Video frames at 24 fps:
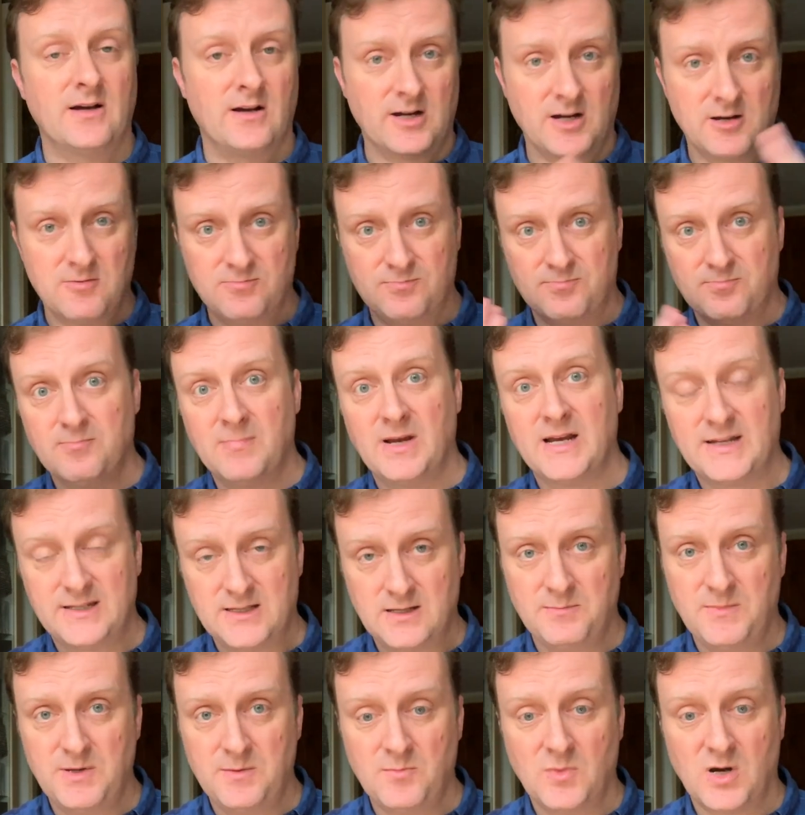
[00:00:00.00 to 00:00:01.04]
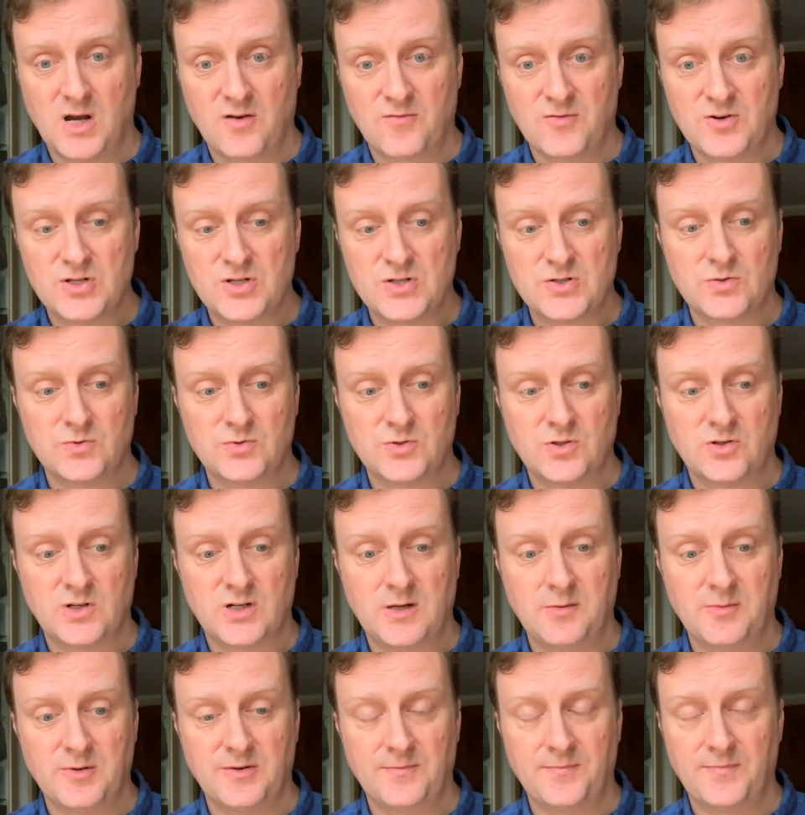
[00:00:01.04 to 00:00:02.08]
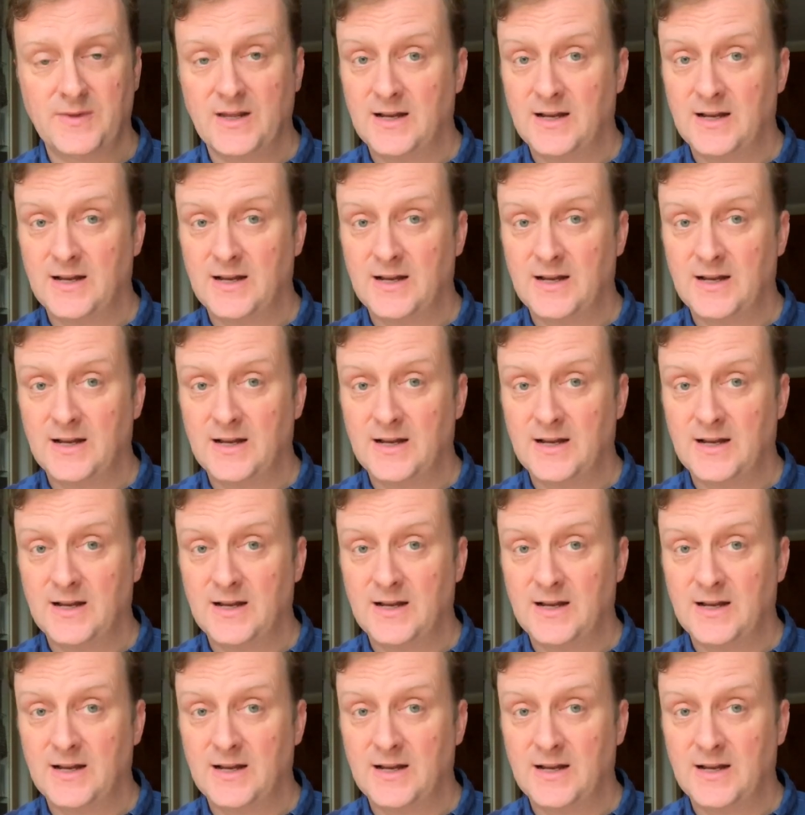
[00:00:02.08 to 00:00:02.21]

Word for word: I go and make them in my original document.